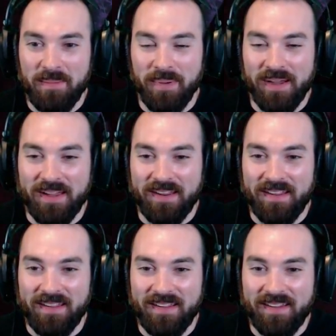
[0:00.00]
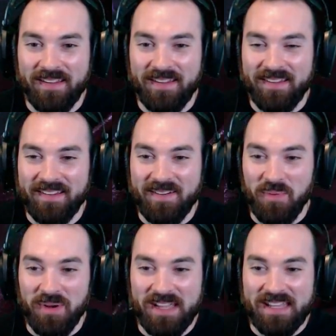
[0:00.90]
But
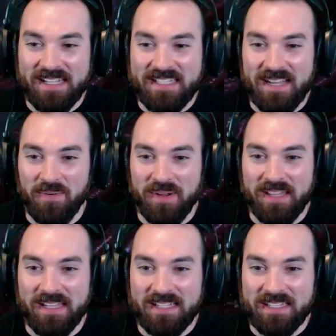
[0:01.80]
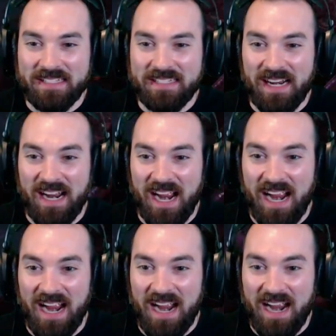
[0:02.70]
we're getting these... We're getting...
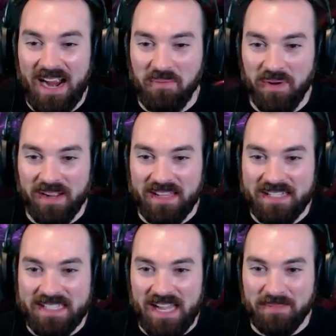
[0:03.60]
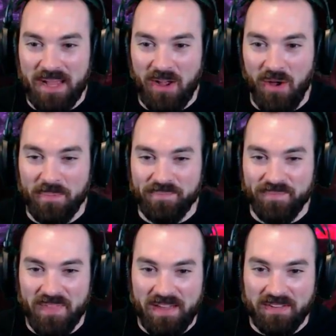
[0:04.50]
Uh, we're getting these eggs back home.
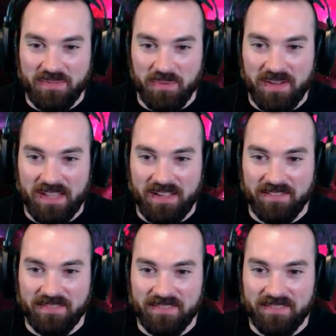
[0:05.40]
If it's one thing.